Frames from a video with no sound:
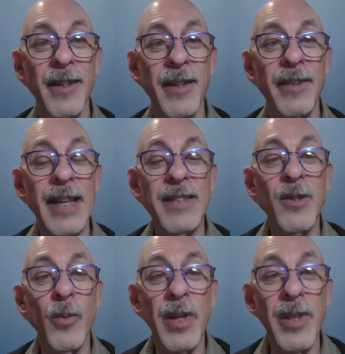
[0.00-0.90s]
That's
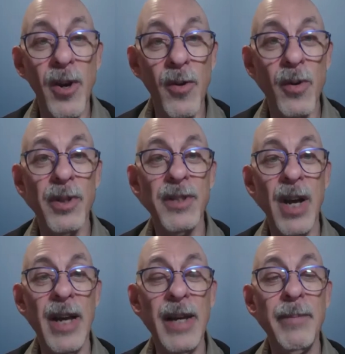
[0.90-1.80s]
the way they are all the
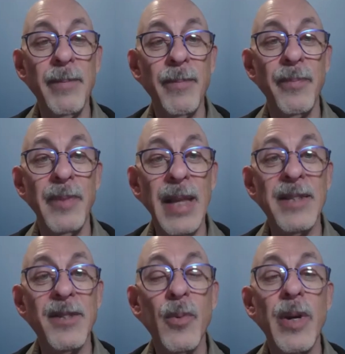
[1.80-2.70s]
time.
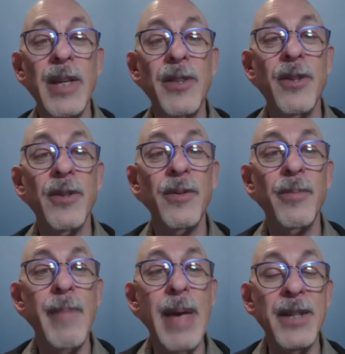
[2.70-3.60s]
That's the way the
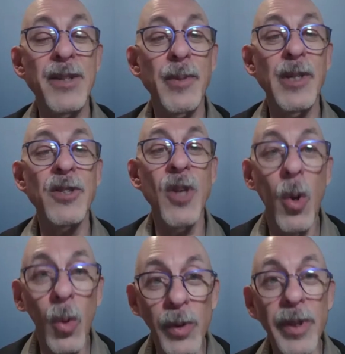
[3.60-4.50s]
management has
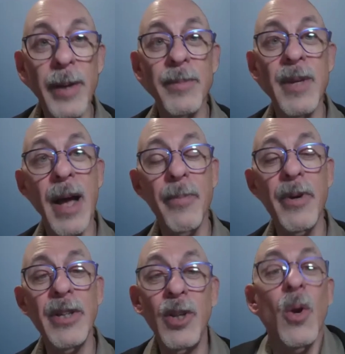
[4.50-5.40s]
told them to
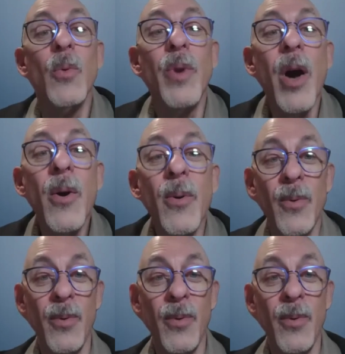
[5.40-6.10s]
operate. You don't know,